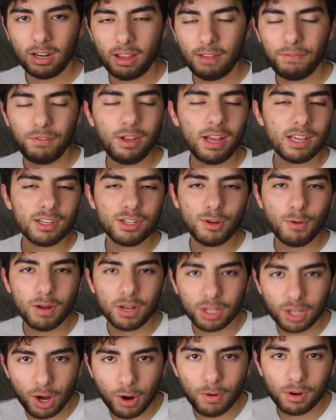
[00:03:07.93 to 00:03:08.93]
if you guys know
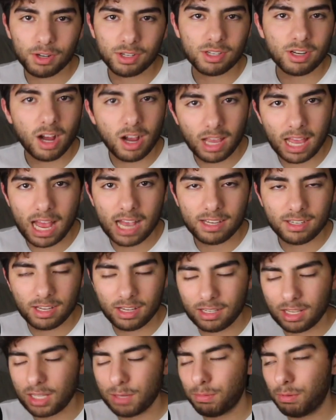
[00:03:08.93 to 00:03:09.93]
what Goat or StockX is,
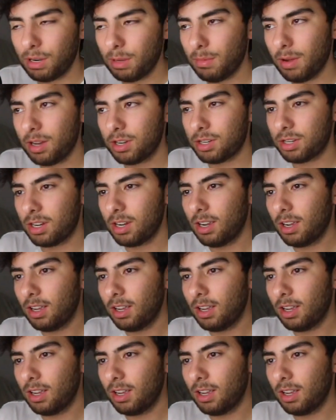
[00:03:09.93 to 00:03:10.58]
it's pretty much